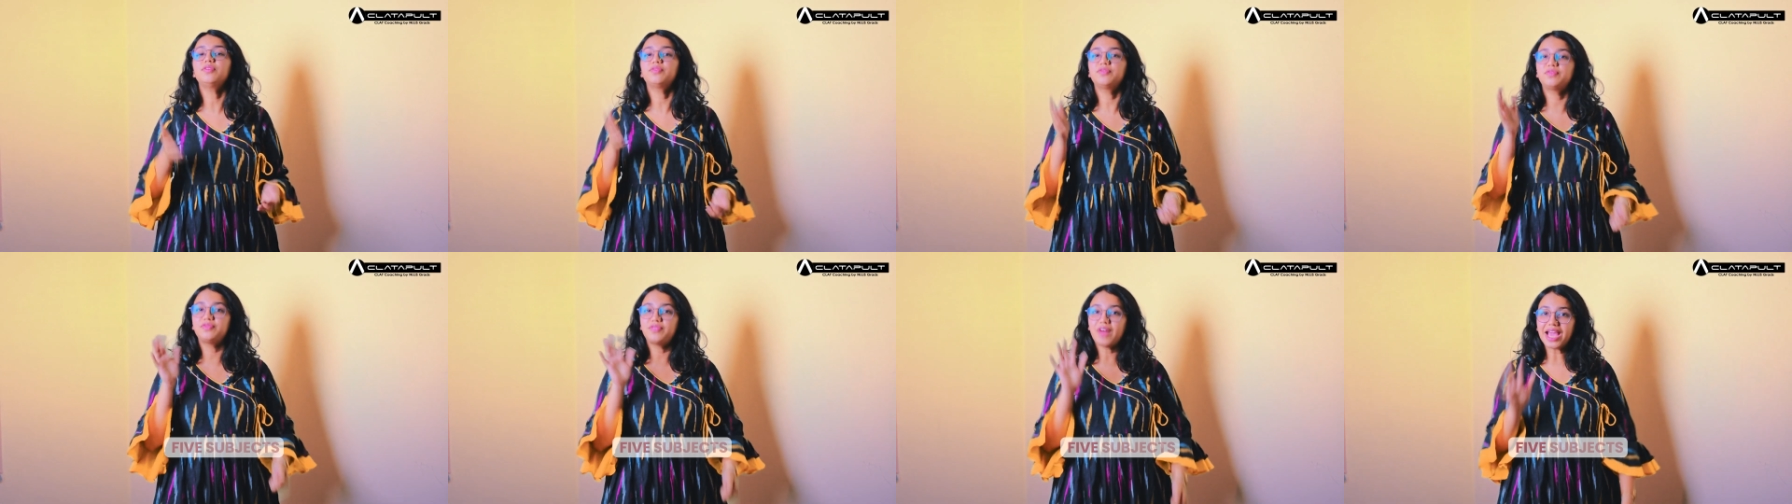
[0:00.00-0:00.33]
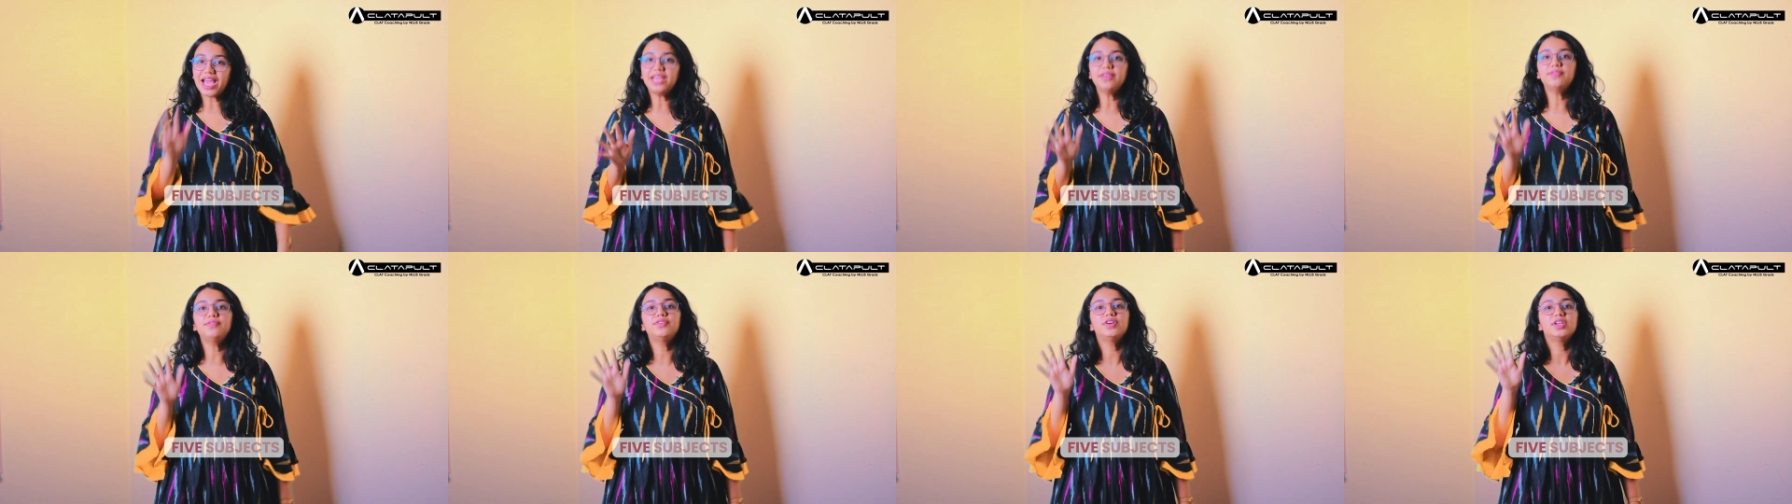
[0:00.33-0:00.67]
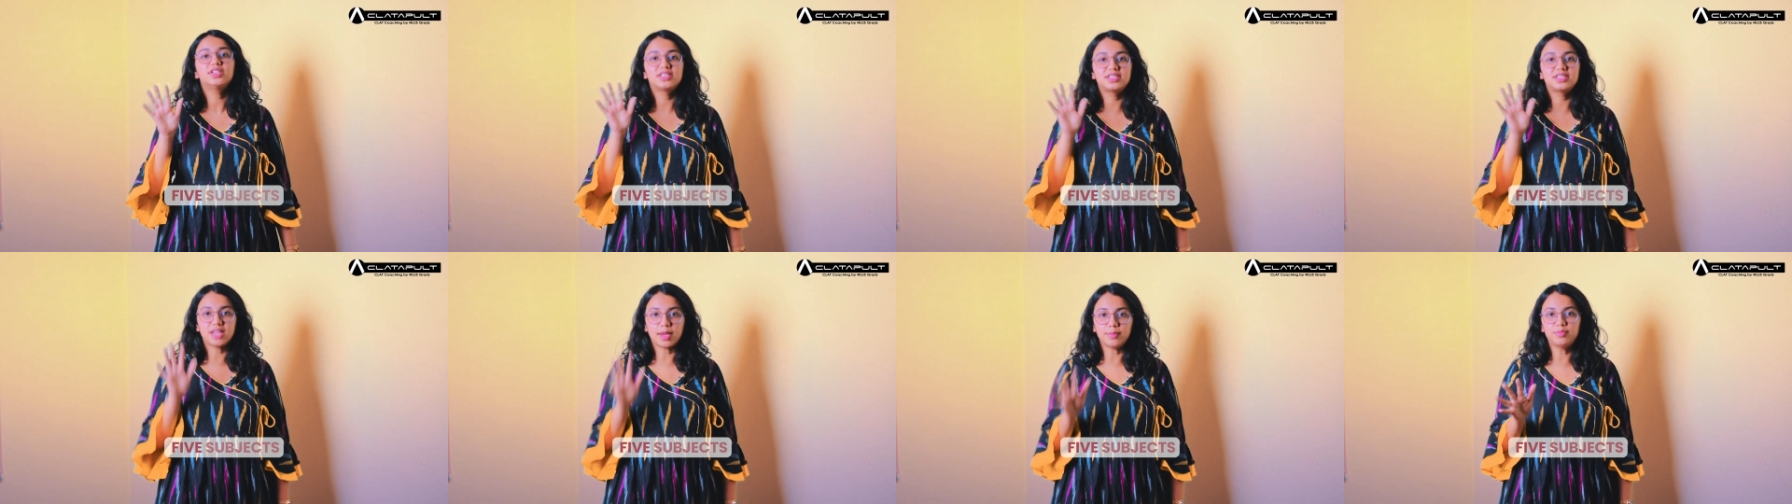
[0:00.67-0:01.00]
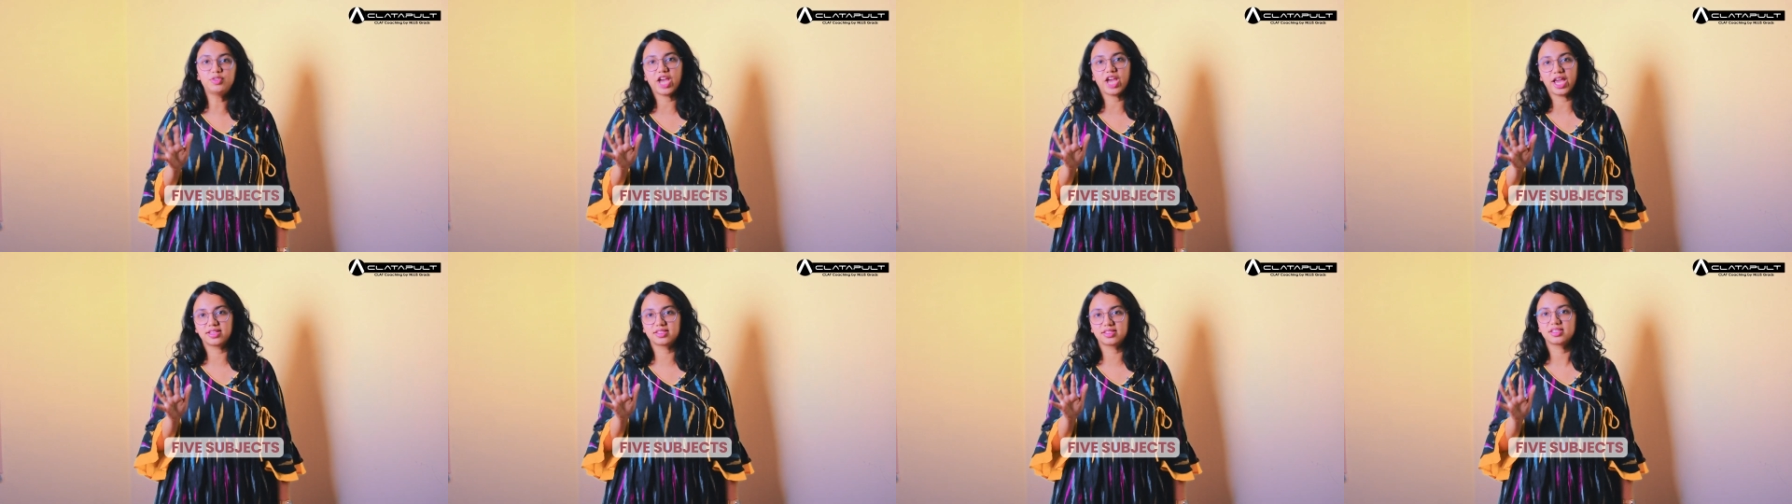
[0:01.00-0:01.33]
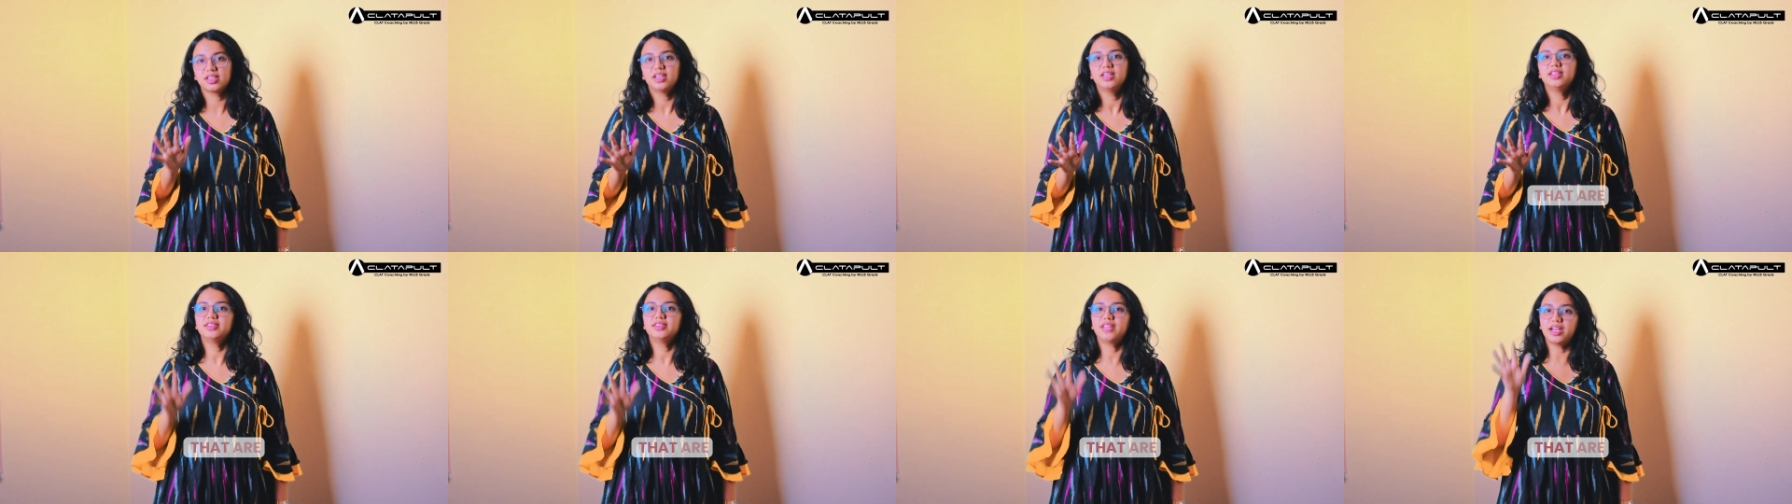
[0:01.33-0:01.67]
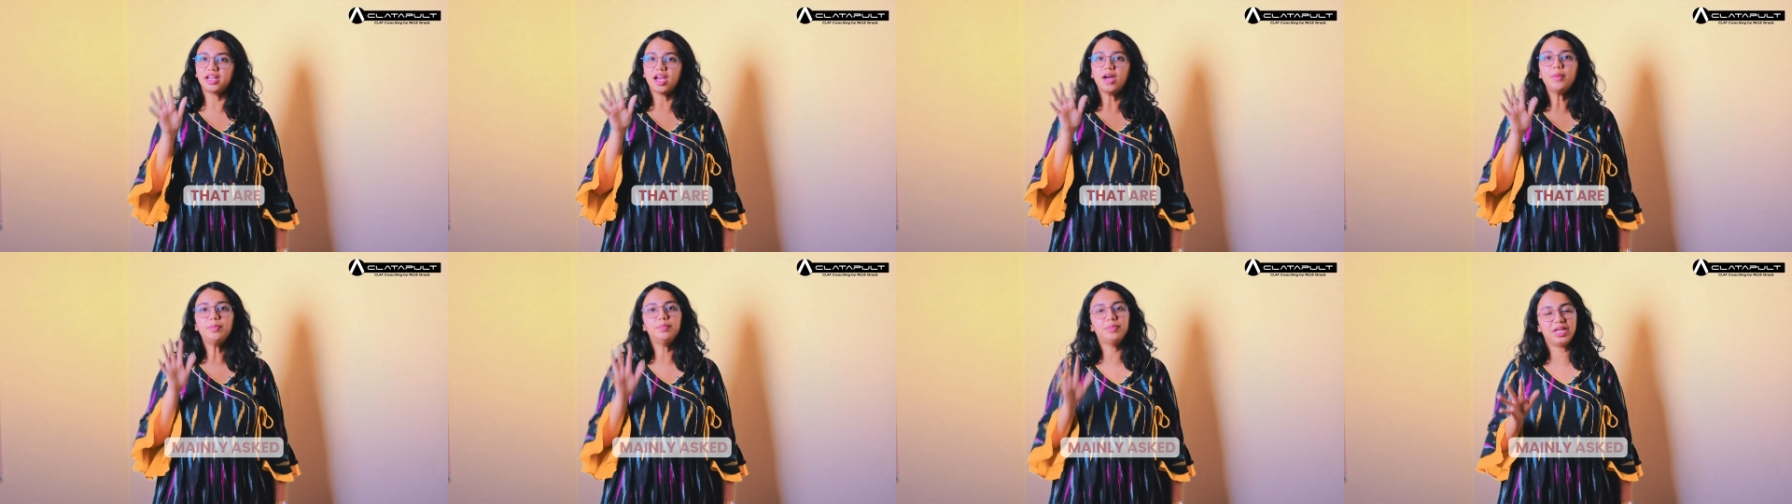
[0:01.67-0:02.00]
5 subjects that
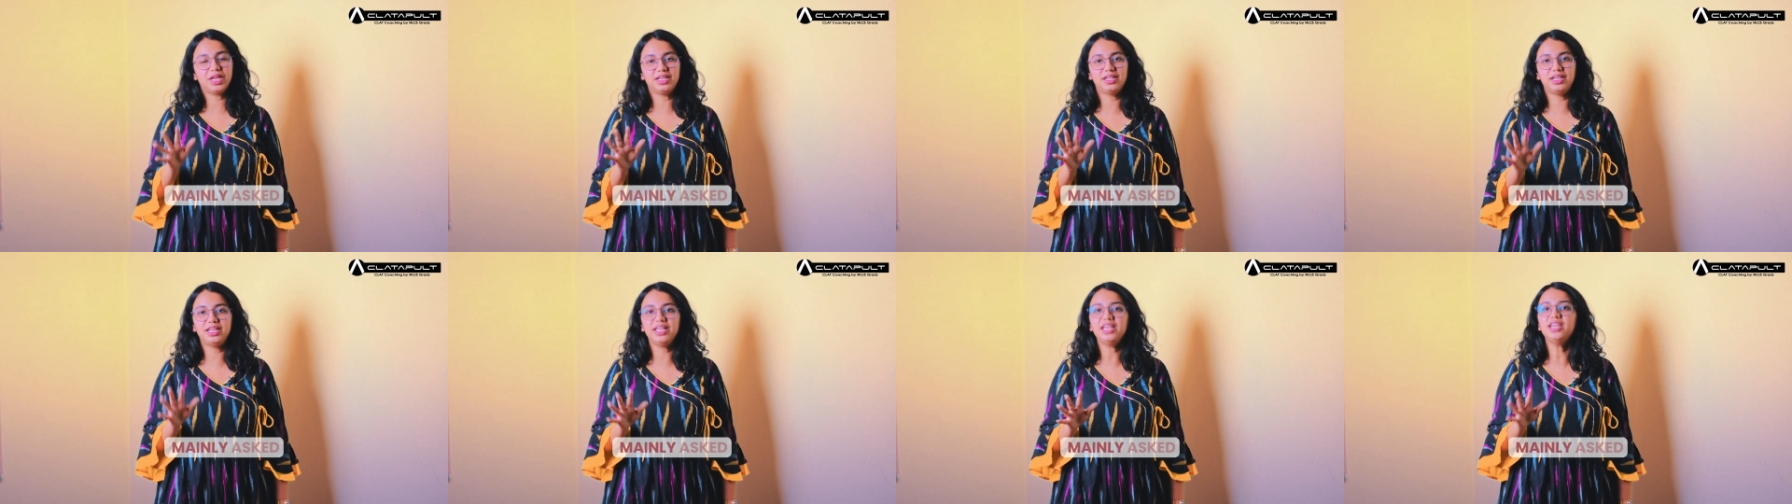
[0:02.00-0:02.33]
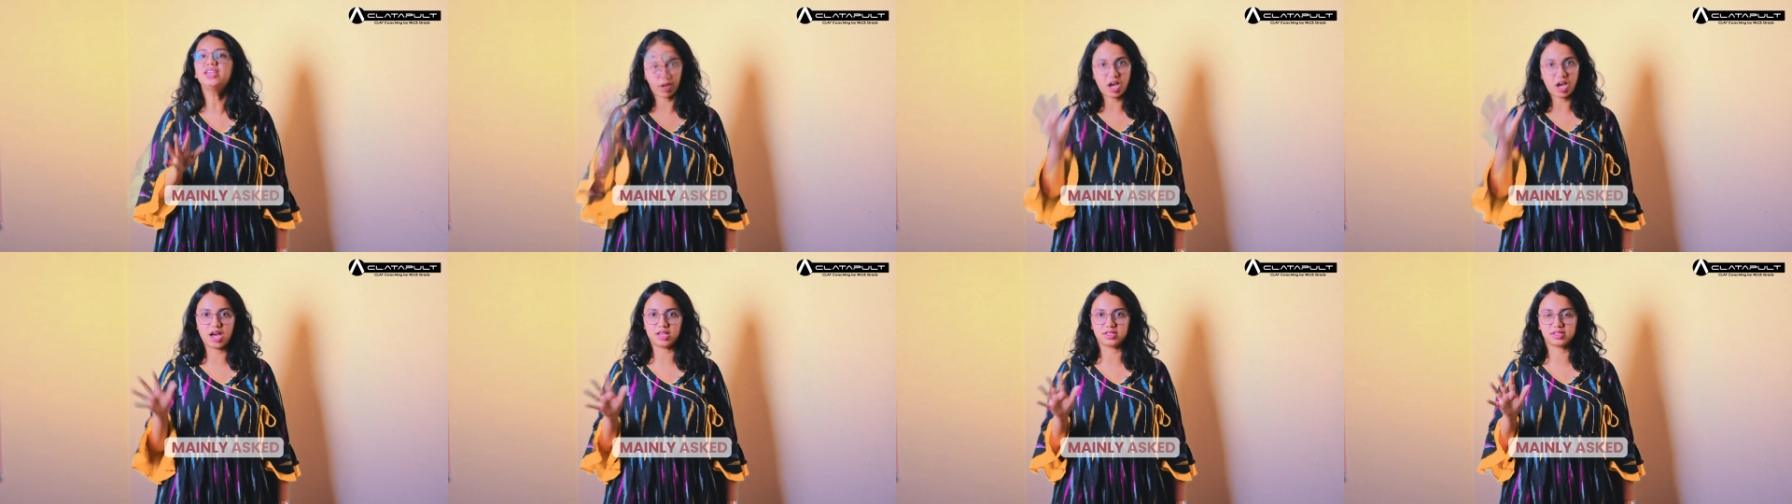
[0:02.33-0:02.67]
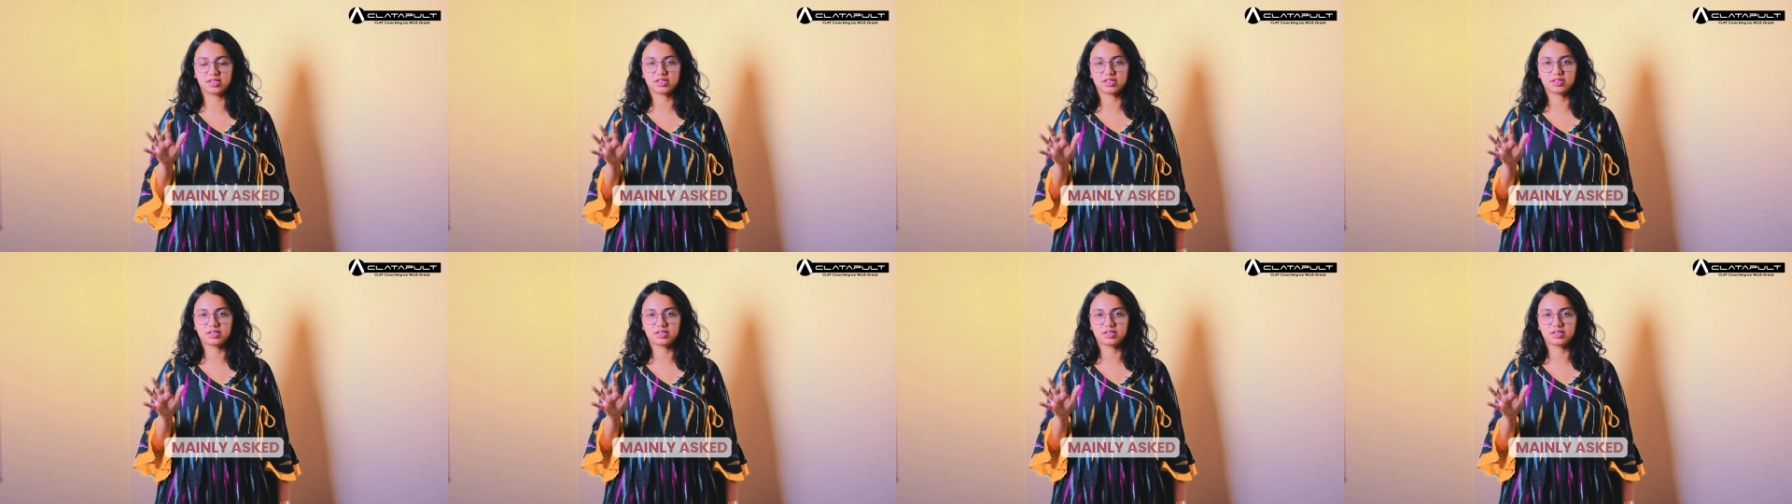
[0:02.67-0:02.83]
are mainly asked.